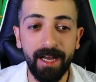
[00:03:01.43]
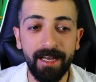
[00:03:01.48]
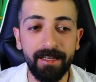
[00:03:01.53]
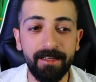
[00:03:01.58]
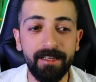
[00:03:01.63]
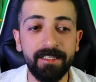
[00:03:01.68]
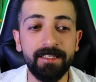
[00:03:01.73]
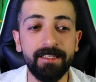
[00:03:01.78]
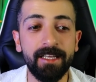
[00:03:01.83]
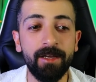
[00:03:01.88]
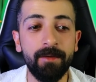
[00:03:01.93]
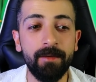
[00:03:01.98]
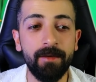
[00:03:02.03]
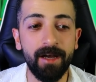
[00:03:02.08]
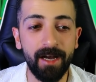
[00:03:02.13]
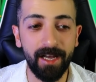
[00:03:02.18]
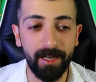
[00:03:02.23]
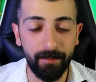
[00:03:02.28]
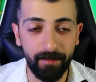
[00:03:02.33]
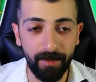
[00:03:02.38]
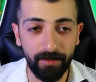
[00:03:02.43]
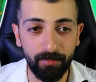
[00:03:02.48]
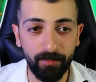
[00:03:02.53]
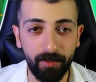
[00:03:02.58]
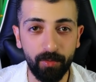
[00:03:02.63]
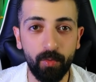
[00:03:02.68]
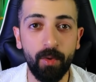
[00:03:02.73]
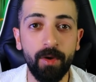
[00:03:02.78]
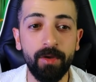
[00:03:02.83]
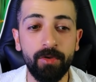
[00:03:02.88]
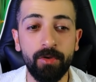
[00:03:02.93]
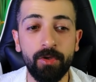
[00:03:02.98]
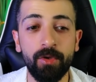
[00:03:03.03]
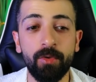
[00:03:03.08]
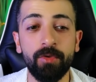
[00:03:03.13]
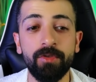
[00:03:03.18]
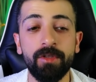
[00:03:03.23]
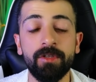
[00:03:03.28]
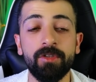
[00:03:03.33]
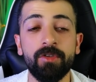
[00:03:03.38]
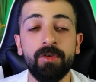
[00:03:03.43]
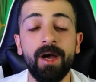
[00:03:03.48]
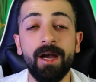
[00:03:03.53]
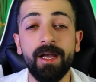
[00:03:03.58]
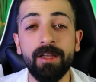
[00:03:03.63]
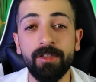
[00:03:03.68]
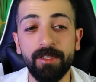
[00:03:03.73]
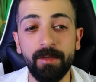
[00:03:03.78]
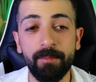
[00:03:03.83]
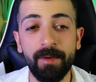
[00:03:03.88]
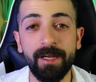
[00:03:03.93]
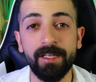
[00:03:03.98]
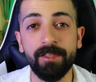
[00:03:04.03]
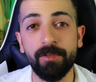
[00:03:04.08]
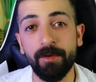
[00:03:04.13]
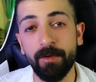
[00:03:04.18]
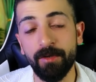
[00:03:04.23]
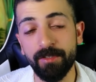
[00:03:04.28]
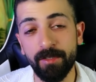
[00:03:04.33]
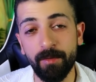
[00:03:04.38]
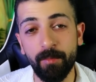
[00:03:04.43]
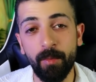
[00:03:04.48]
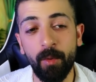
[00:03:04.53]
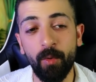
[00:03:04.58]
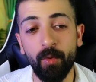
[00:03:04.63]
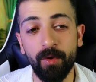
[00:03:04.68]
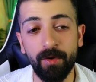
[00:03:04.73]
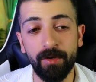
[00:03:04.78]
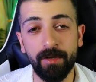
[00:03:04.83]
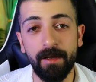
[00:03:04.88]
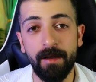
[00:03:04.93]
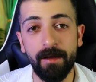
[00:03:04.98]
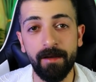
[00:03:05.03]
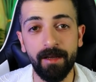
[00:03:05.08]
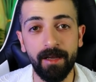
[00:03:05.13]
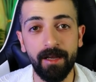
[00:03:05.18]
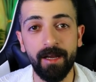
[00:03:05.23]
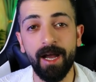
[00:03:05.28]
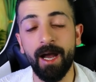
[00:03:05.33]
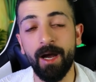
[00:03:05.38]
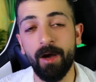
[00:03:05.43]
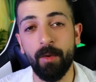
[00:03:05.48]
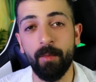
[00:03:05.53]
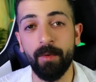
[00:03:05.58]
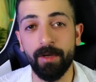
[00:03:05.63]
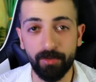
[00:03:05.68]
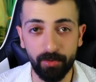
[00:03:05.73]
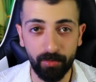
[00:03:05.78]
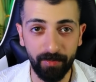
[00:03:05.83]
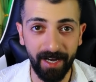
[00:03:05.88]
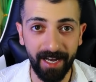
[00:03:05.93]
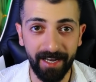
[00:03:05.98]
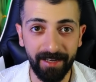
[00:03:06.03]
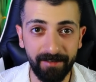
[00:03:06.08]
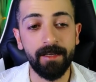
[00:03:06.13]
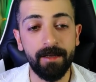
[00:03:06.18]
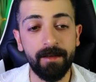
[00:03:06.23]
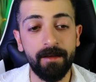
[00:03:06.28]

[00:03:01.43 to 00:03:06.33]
at the same time, if we want to use a strategy based on support, how do we do that?